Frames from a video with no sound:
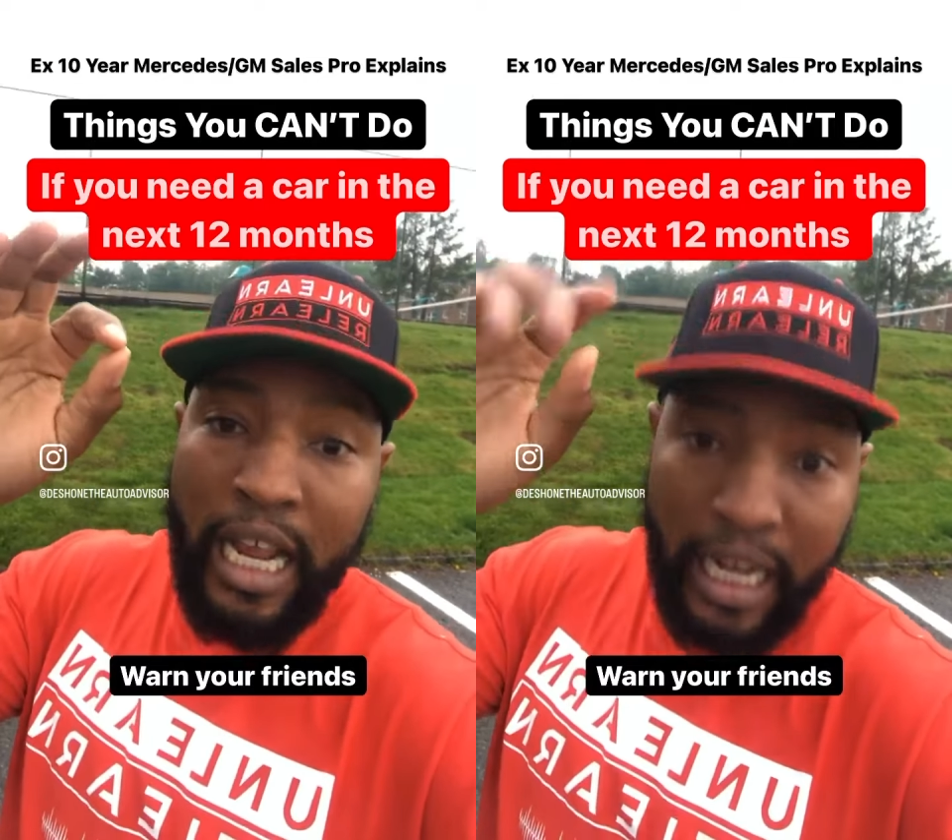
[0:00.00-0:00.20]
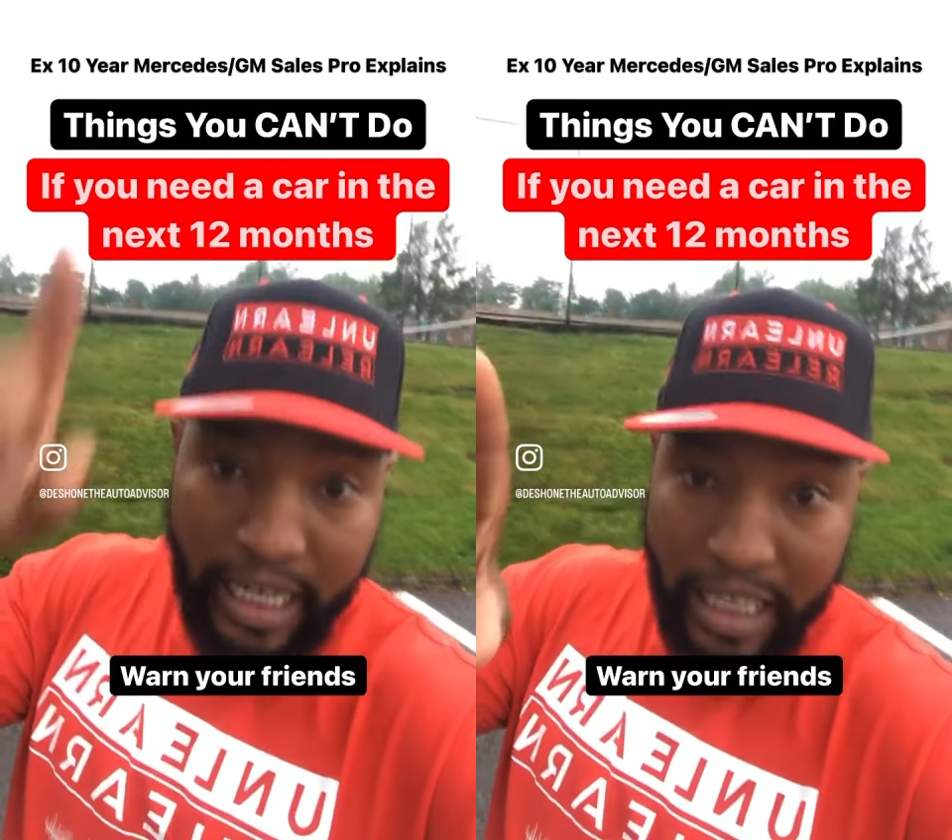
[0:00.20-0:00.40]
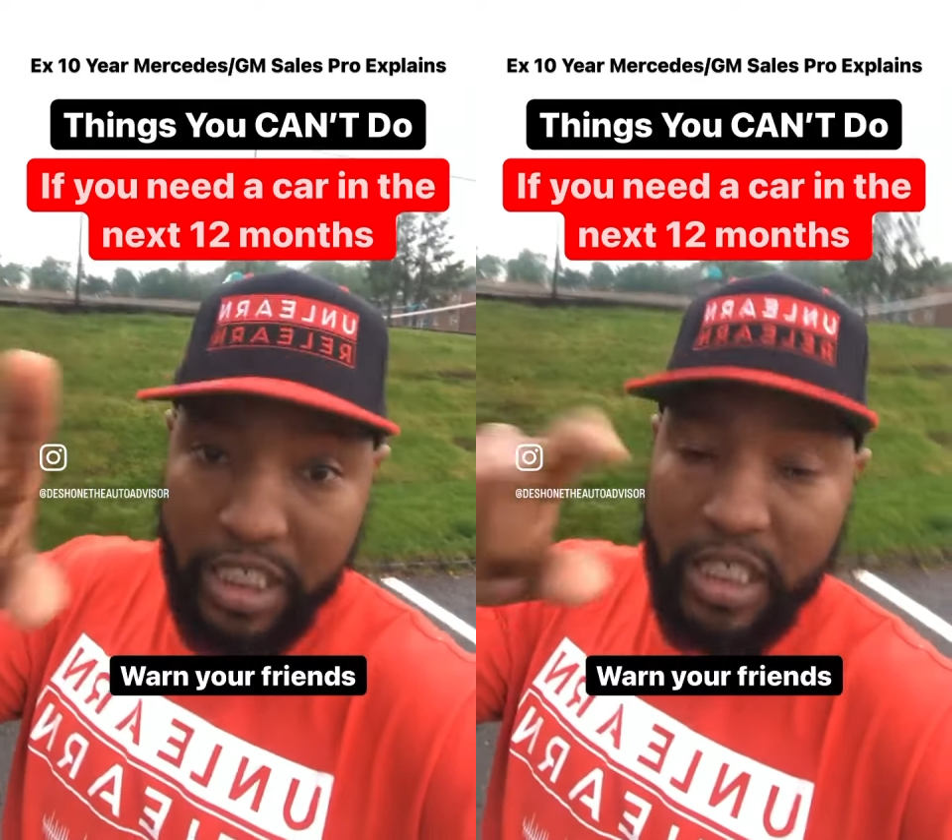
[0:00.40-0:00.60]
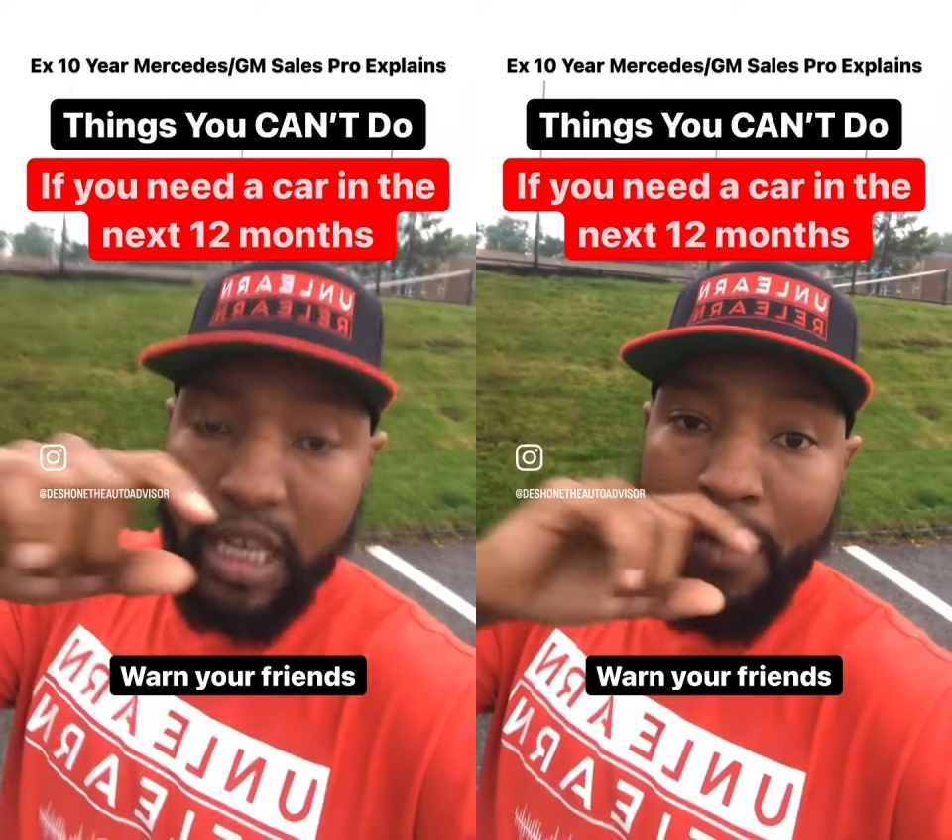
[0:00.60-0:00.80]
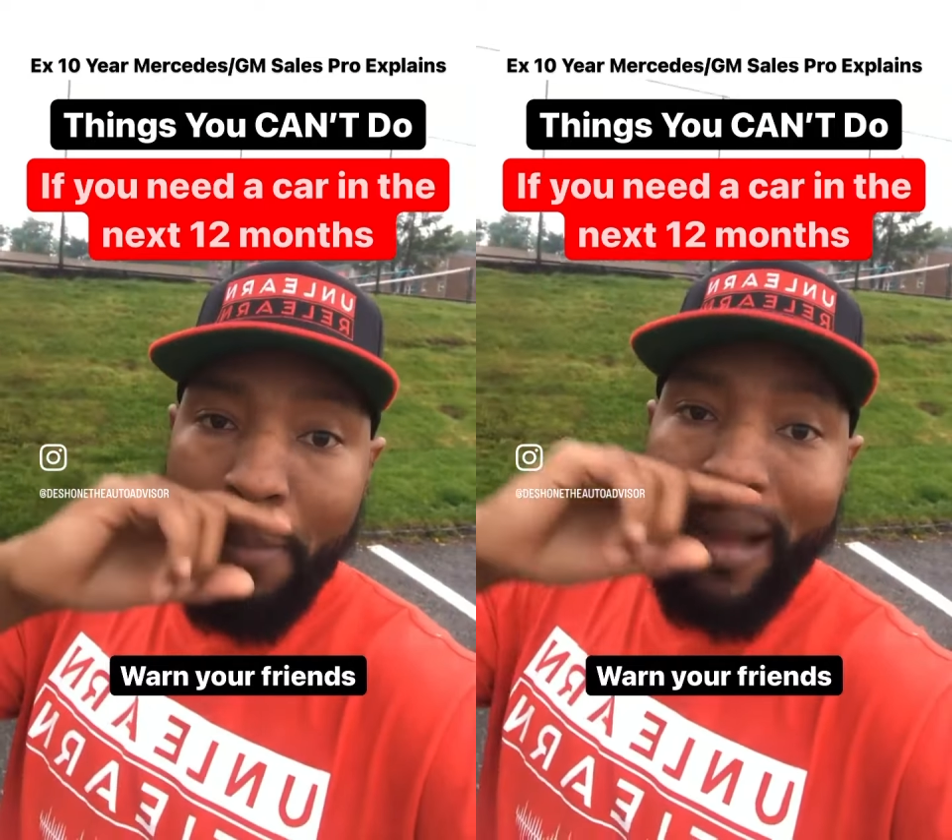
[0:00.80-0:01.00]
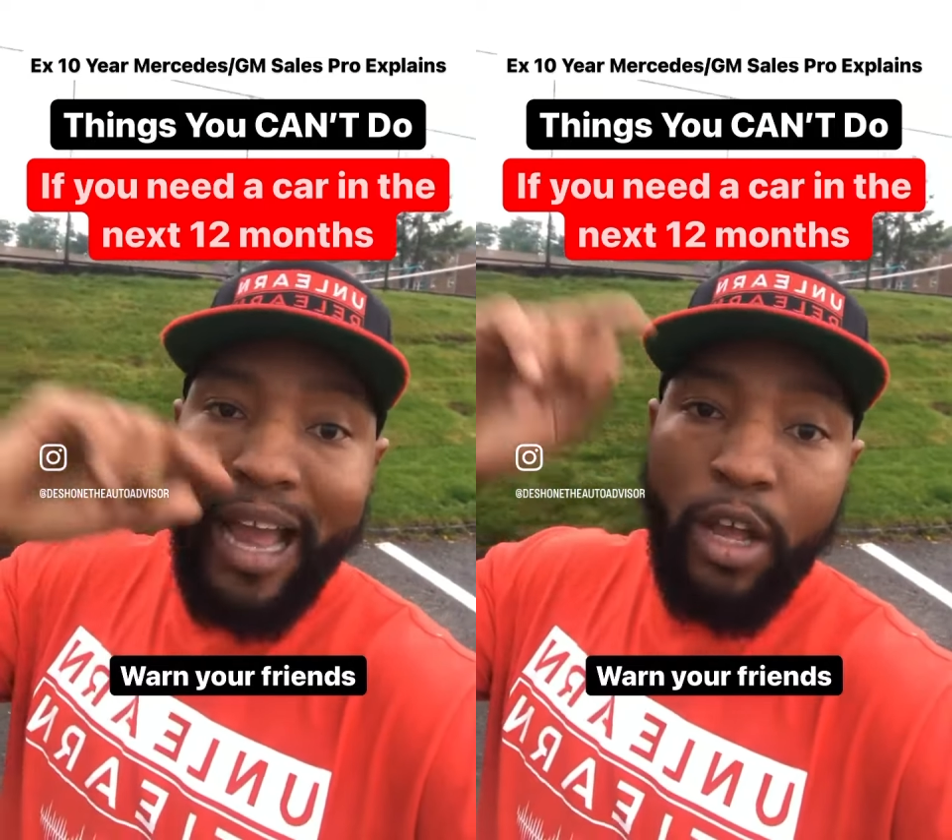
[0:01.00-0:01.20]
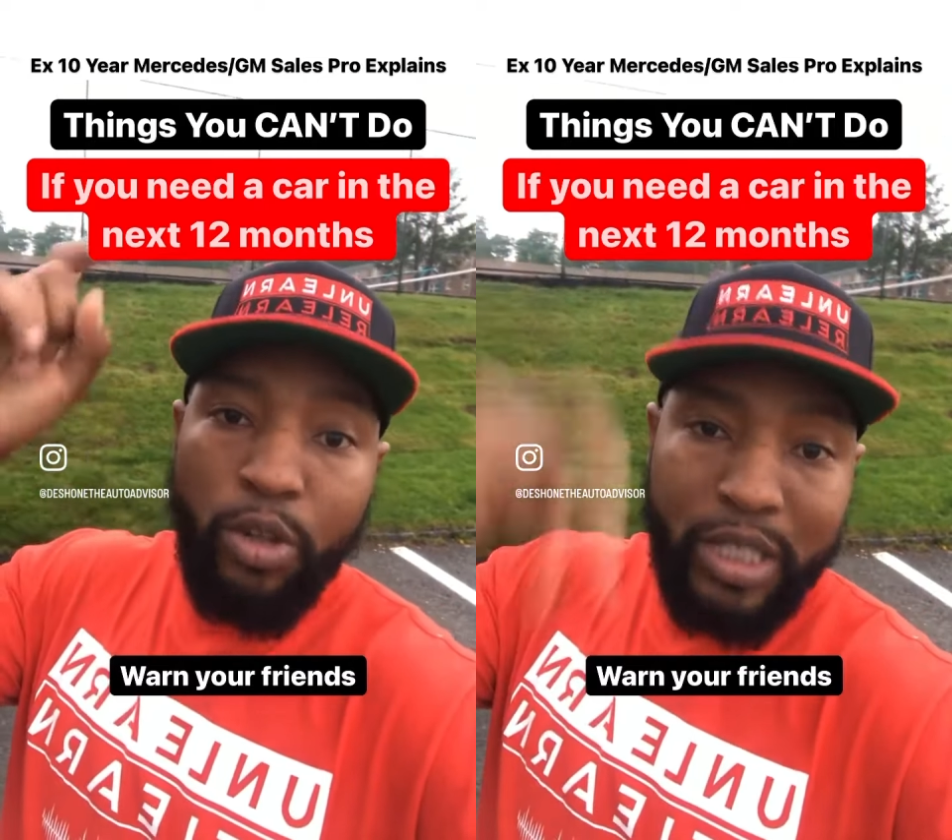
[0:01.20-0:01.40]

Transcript: Get your seat in my bio,